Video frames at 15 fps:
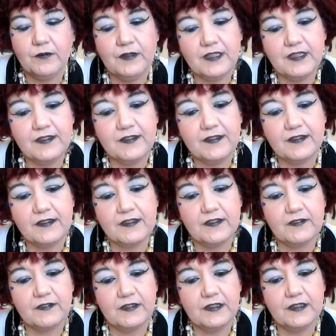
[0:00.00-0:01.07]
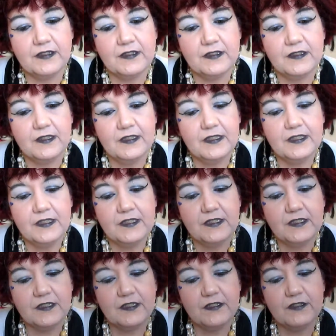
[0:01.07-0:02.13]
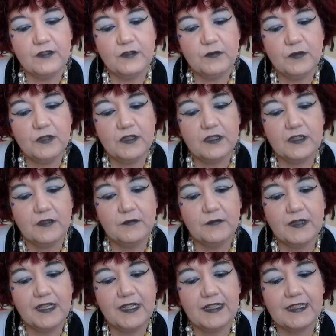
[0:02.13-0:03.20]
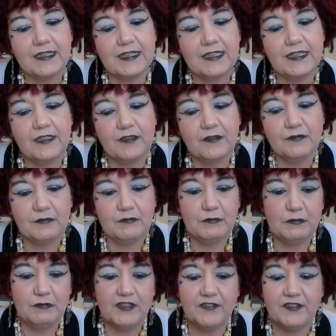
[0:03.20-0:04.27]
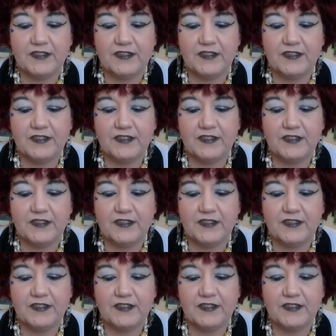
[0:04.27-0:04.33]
This is different. Consumer commodity. I've never